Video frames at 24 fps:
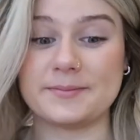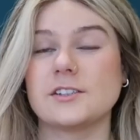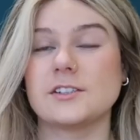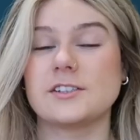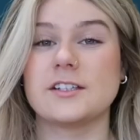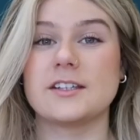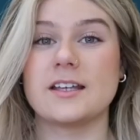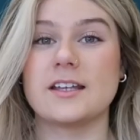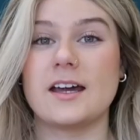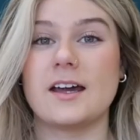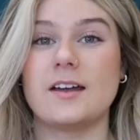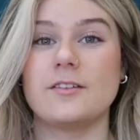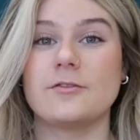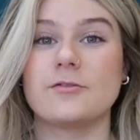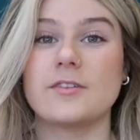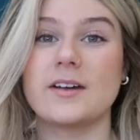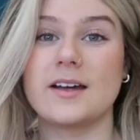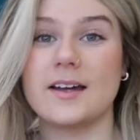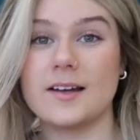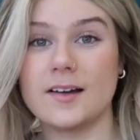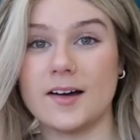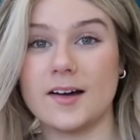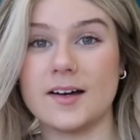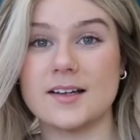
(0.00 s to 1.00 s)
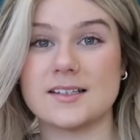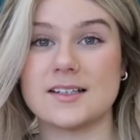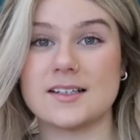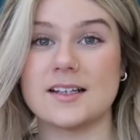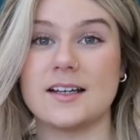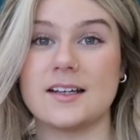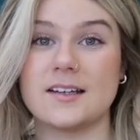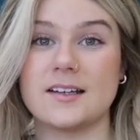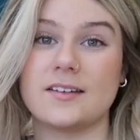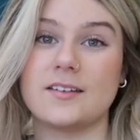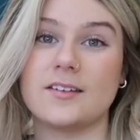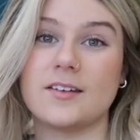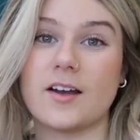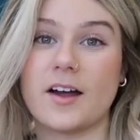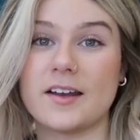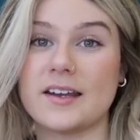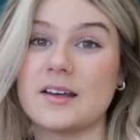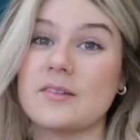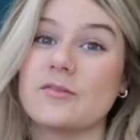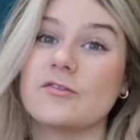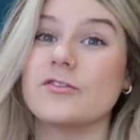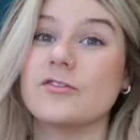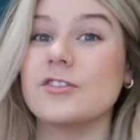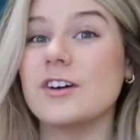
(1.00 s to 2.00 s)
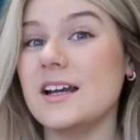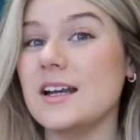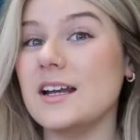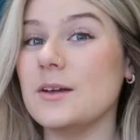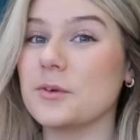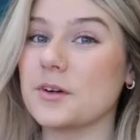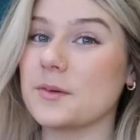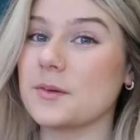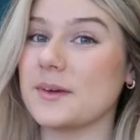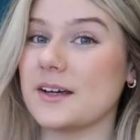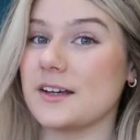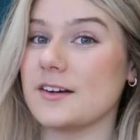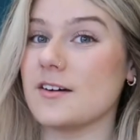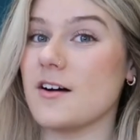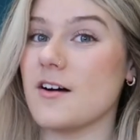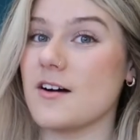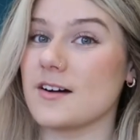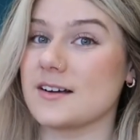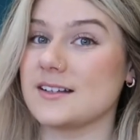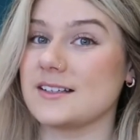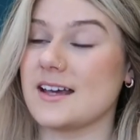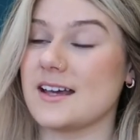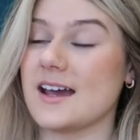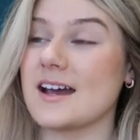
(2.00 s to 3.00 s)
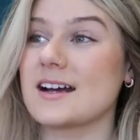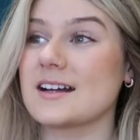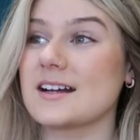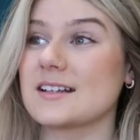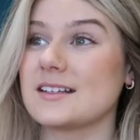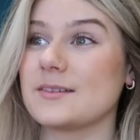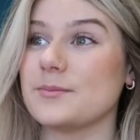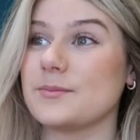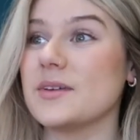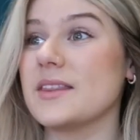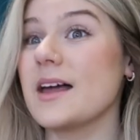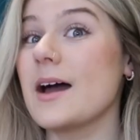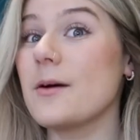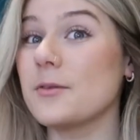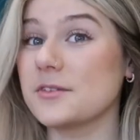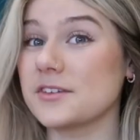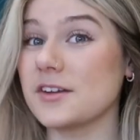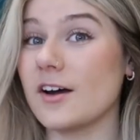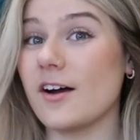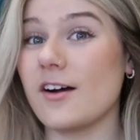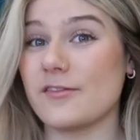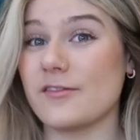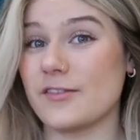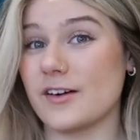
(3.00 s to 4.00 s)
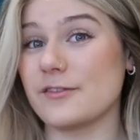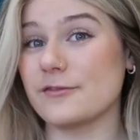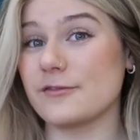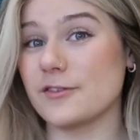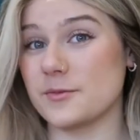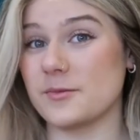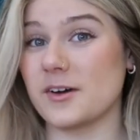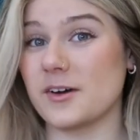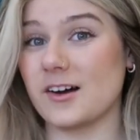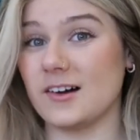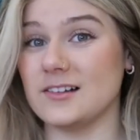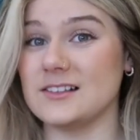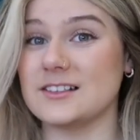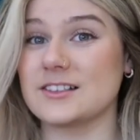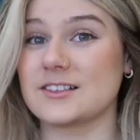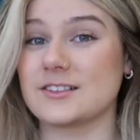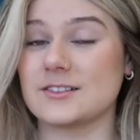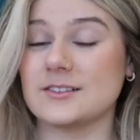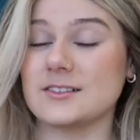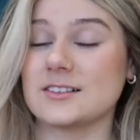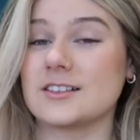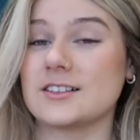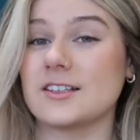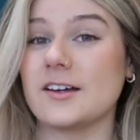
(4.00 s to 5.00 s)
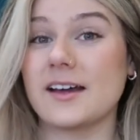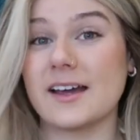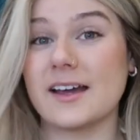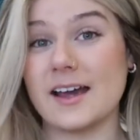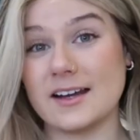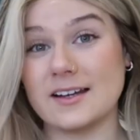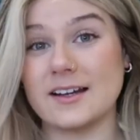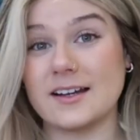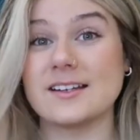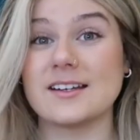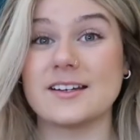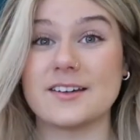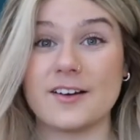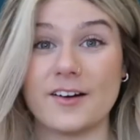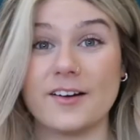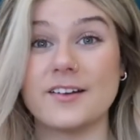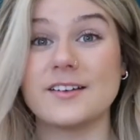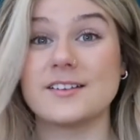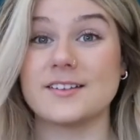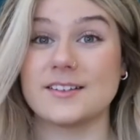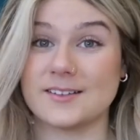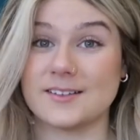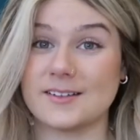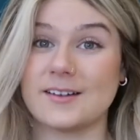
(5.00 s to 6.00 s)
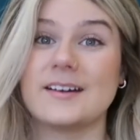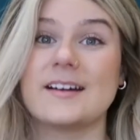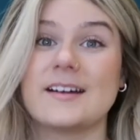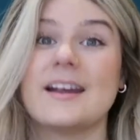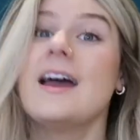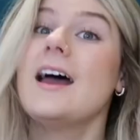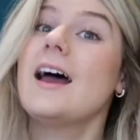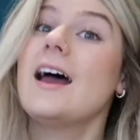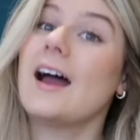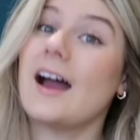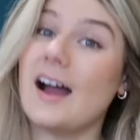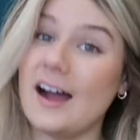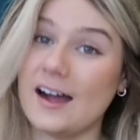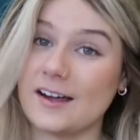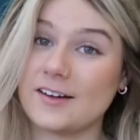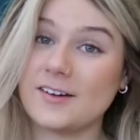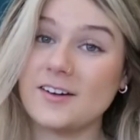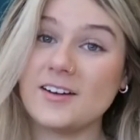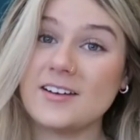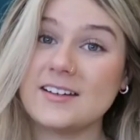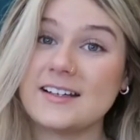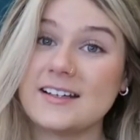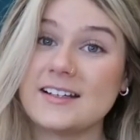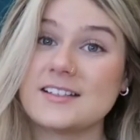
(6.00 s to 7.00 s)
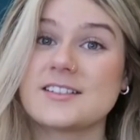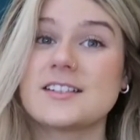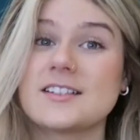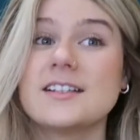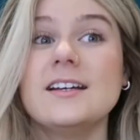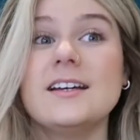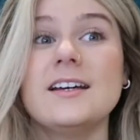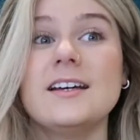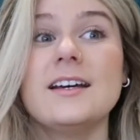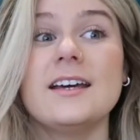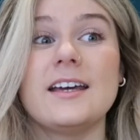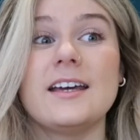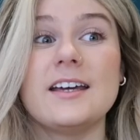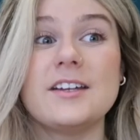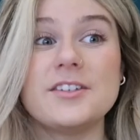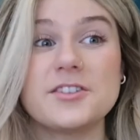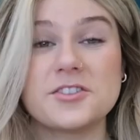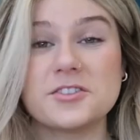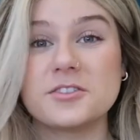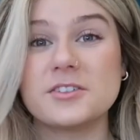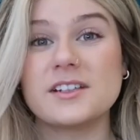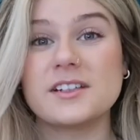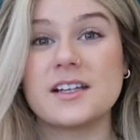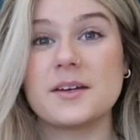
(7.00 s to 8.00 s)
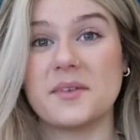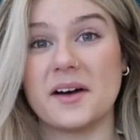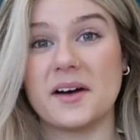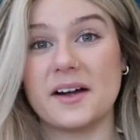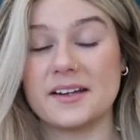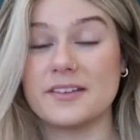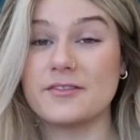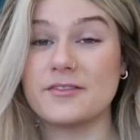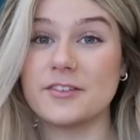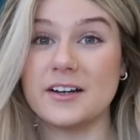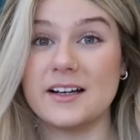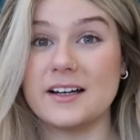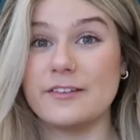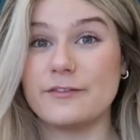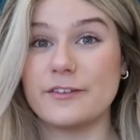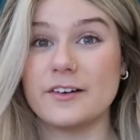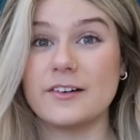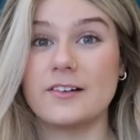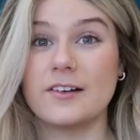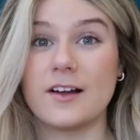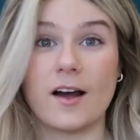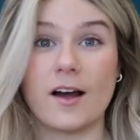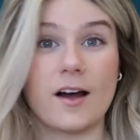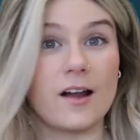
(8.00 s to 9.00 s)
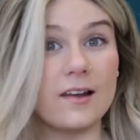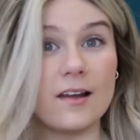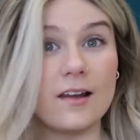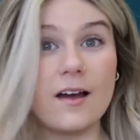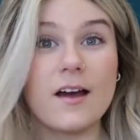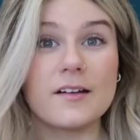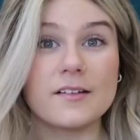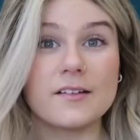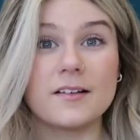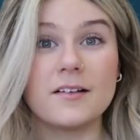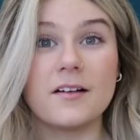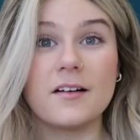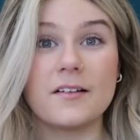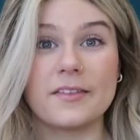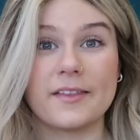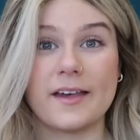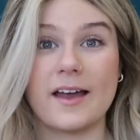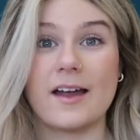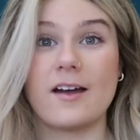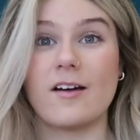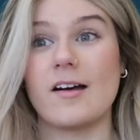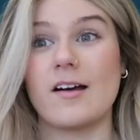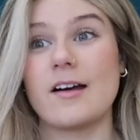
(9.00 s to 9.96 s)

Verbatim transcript: So then realising I didn't really want to be an architect, but that was halfway through my college course. So again, I did art and design at college, enjoyed it, but I didn't really feel like I learnt a lot there.